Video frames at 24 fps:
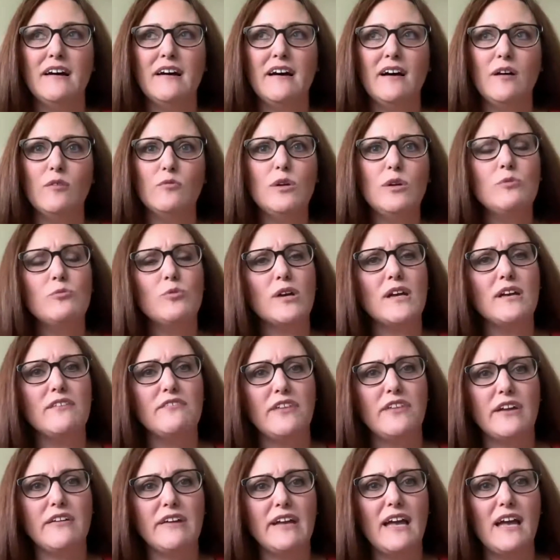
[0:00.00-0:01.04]
We were
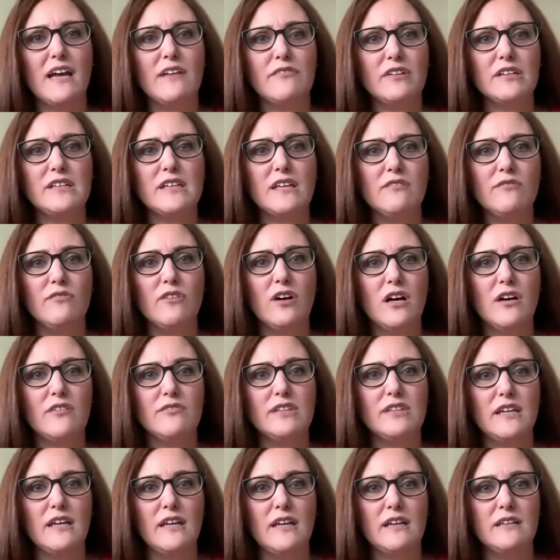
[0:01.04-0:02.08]
very heavily involved
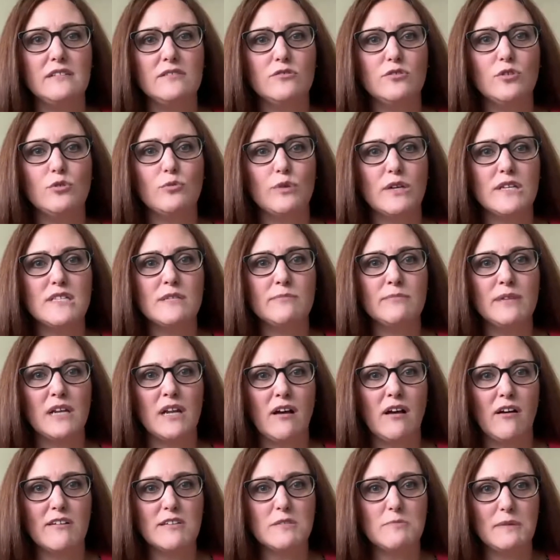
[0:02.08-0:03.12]
in tourism and
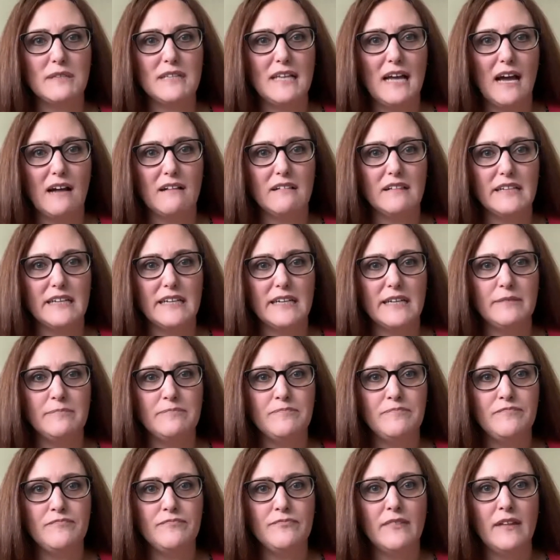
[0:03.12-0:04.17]
hospitality.
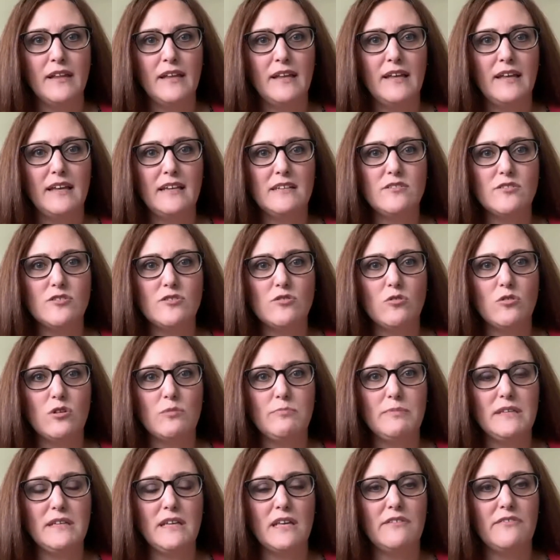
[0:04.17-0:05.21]
And so it
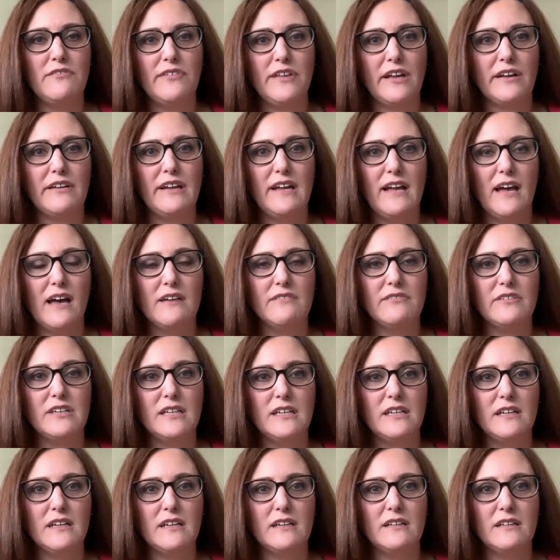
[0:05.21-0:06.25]
became very
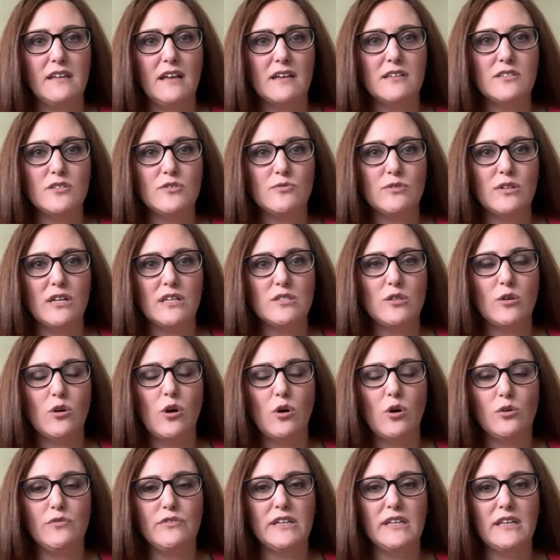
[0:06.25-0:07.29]
evident as soon as
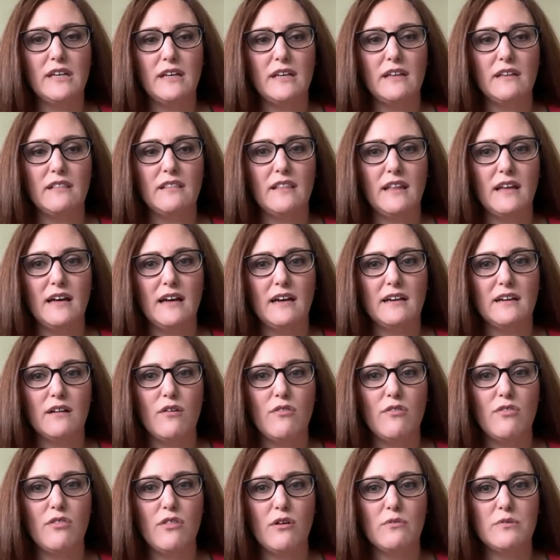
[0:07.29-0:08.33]
COVID hit that
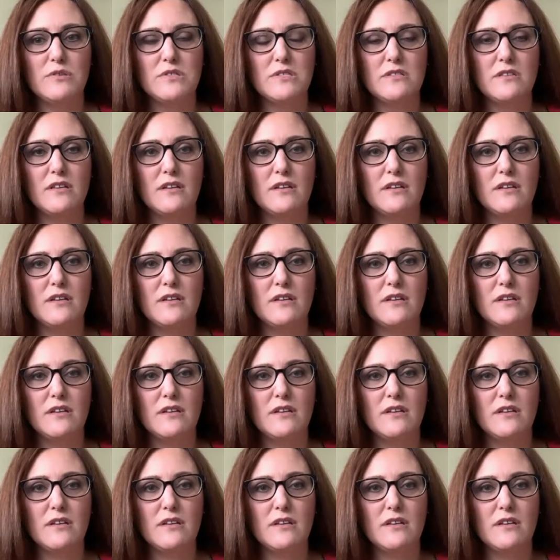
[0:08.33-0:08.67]
those